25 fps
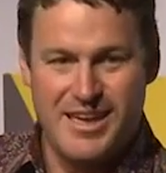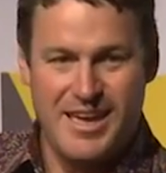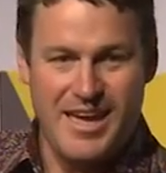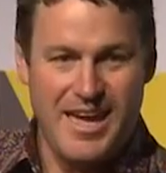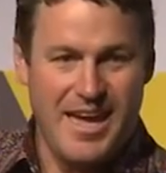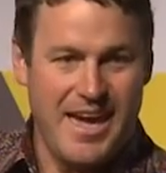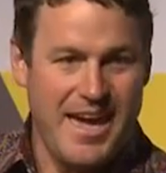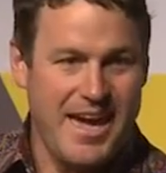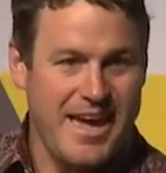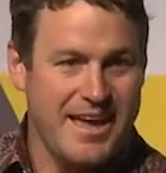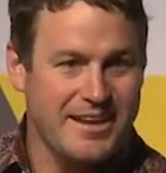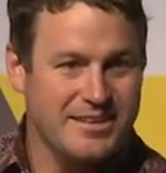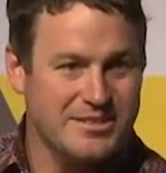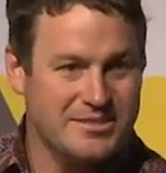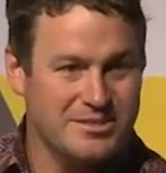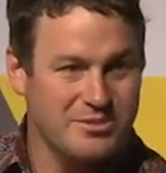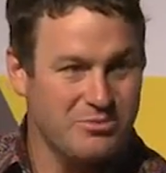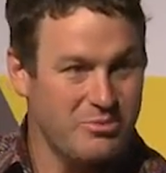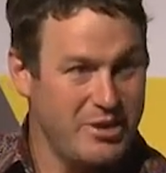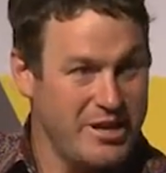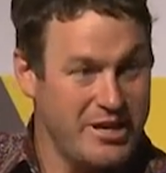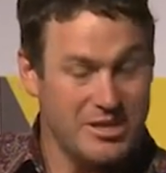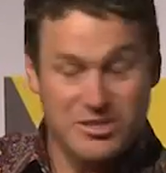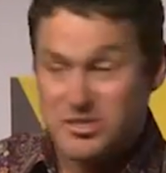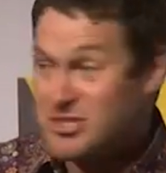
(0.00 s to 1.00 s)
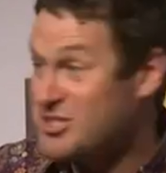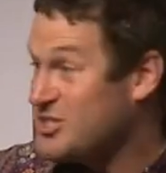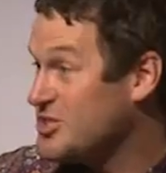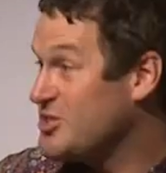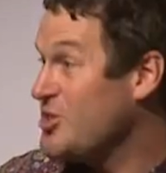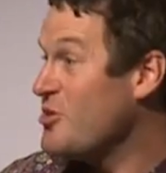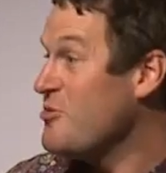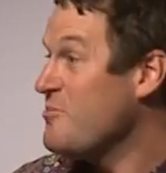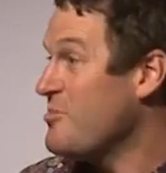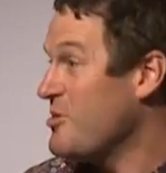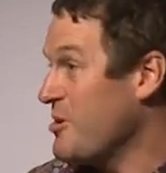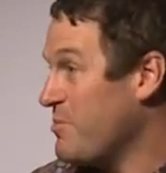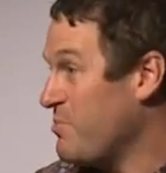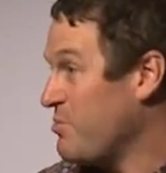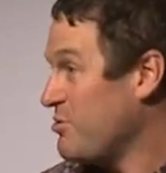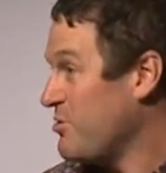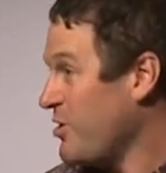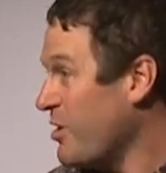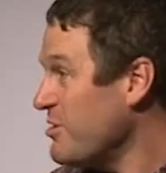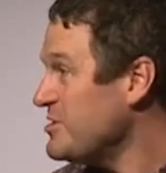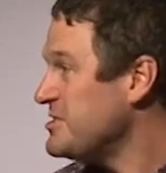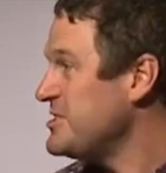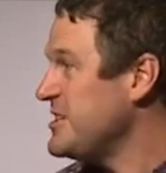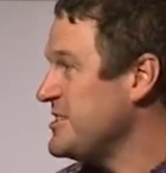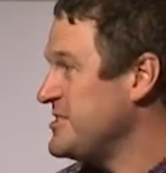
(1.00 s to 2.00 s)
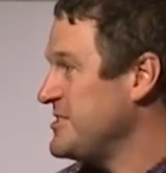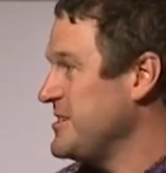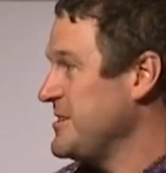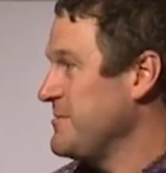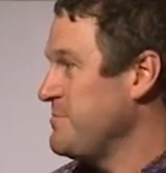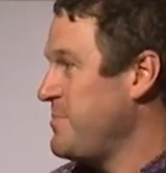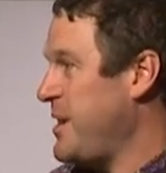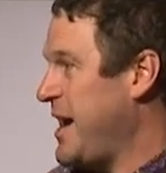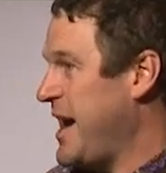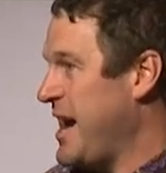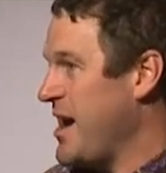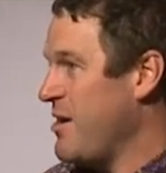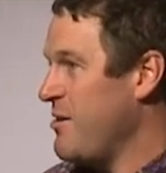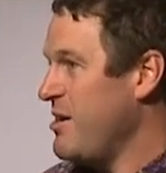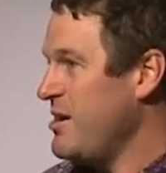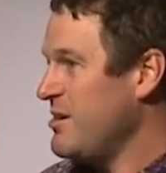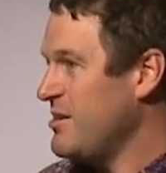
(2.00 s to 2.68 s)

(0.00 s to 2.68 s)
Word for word: and we consume the processing power,